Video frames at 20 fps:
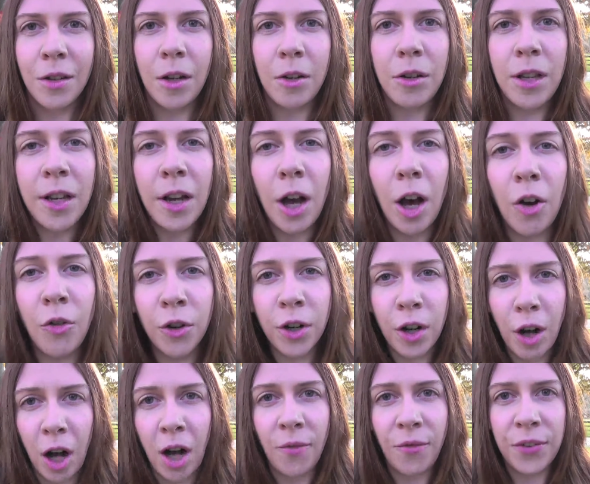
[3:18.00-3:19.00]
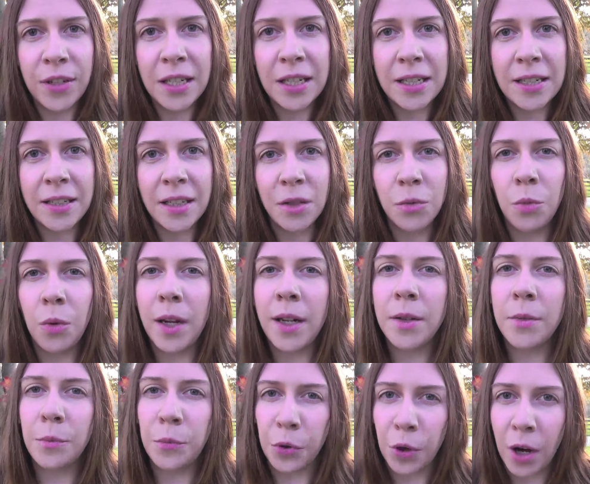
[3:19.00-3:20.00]
You think overconfidence is what
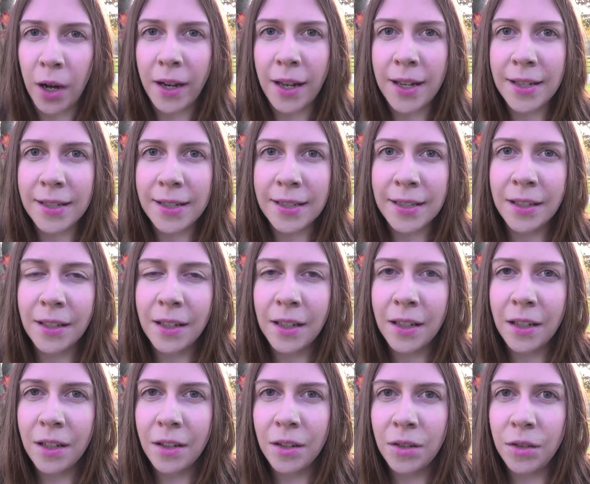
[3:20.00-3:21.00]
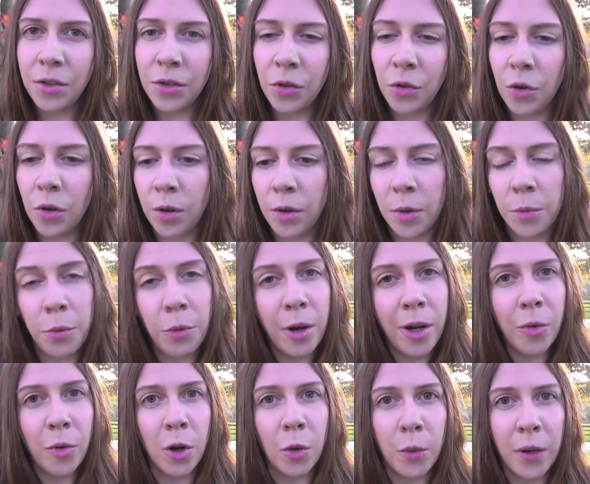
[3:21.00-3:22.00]
has brought us to a
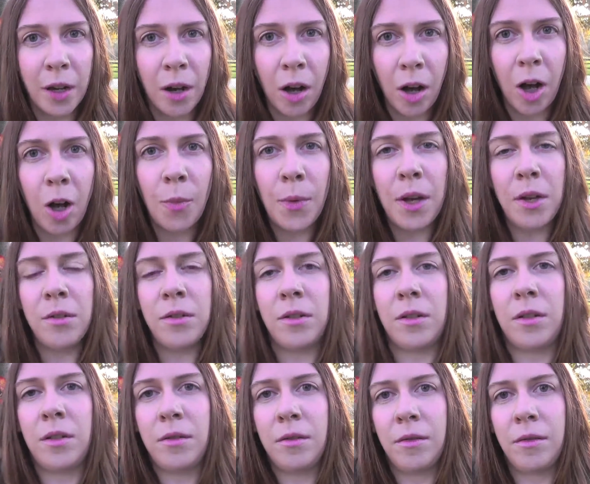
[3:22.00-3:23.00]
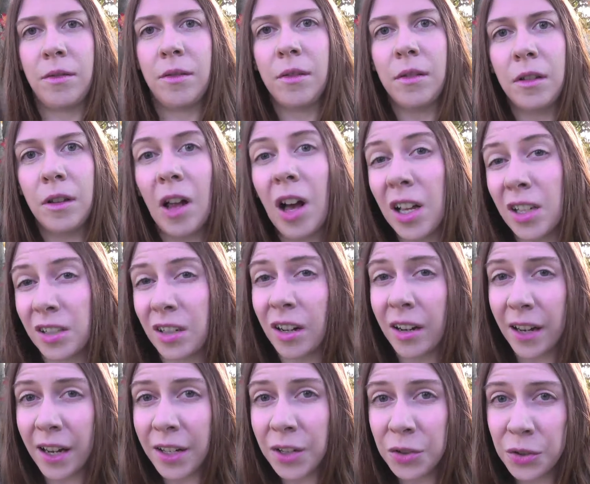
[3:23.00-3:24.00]
point where we almost lost
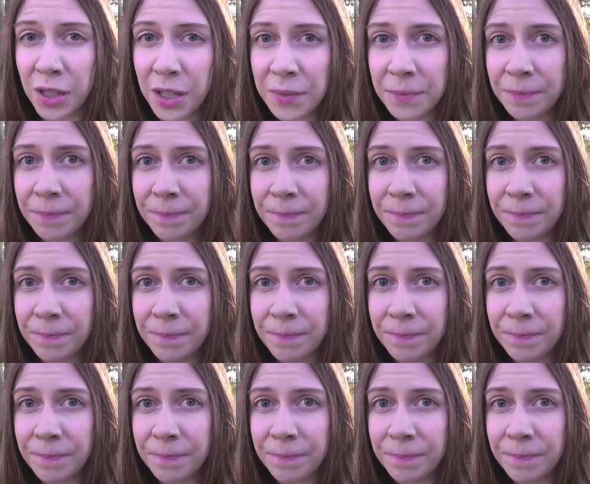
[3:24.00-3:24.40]
our country?